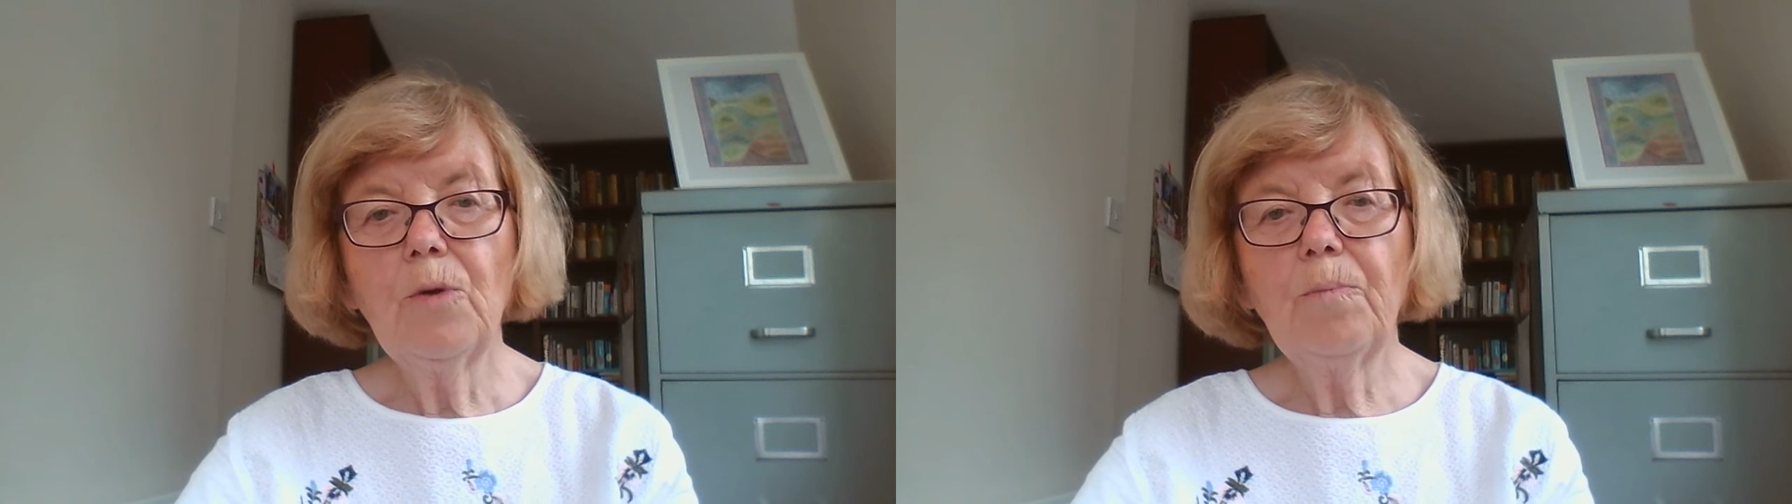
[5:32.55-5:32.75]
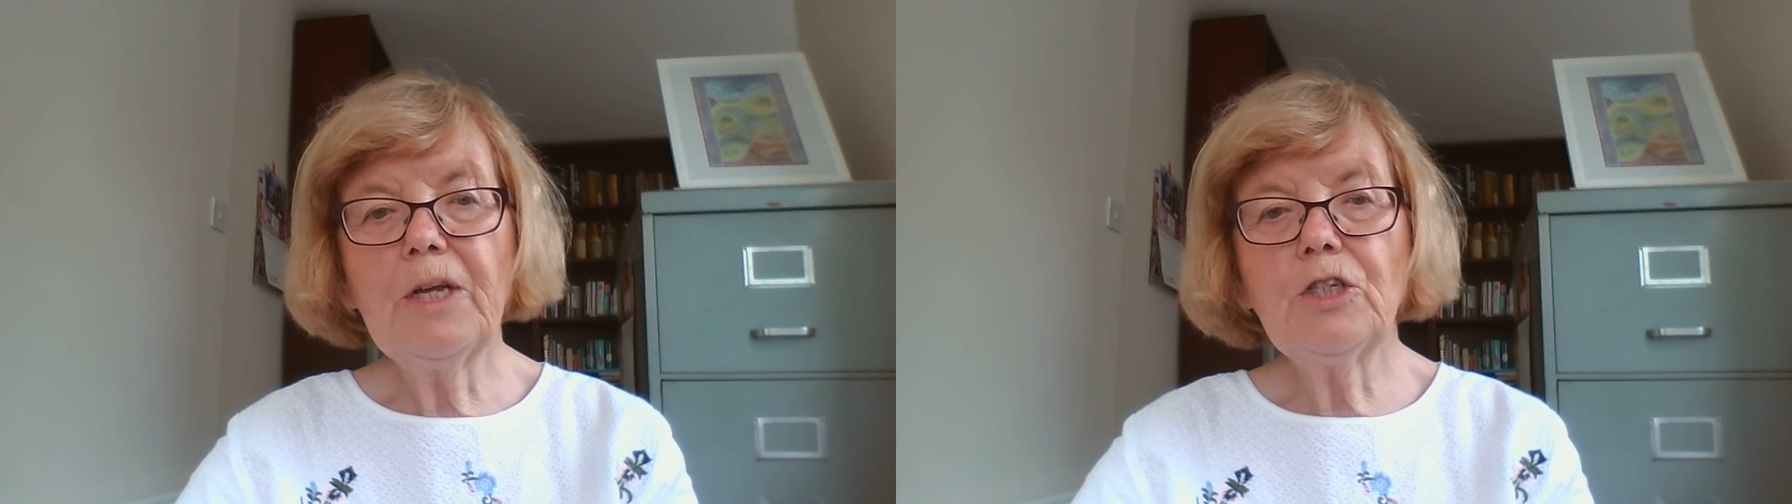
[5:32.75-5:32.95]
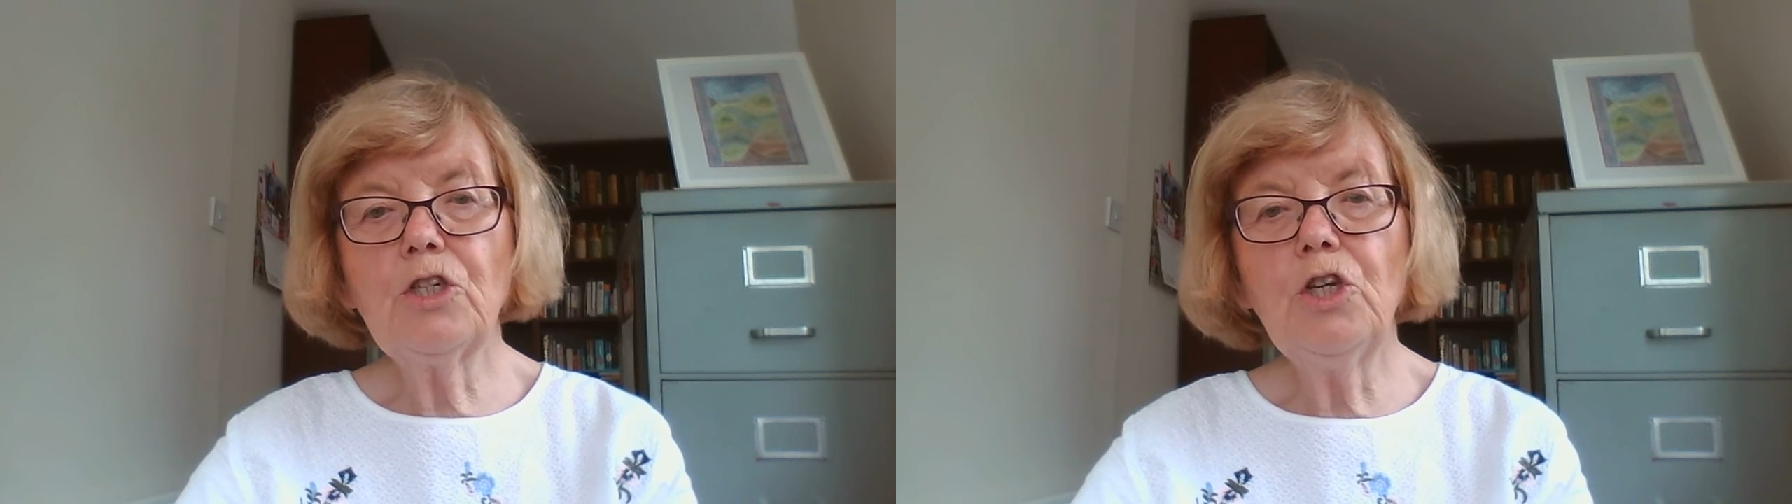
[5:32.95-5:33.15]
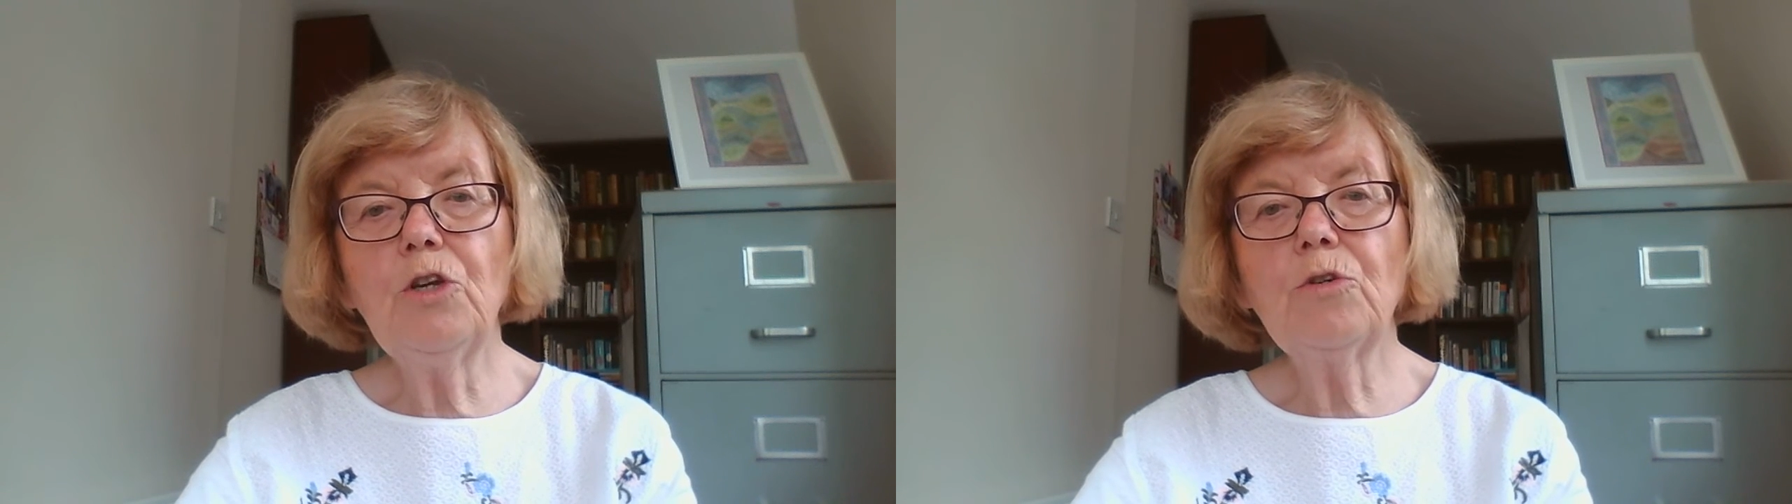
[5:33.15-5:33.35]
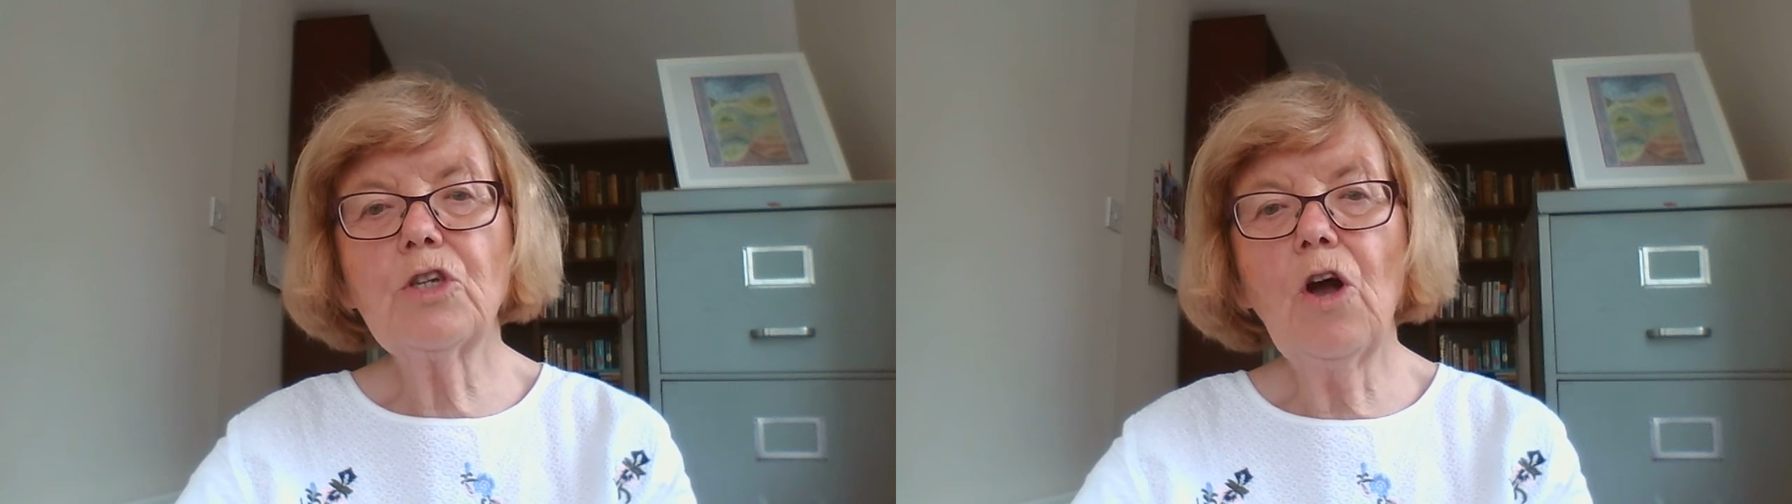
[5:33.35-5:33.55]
brings news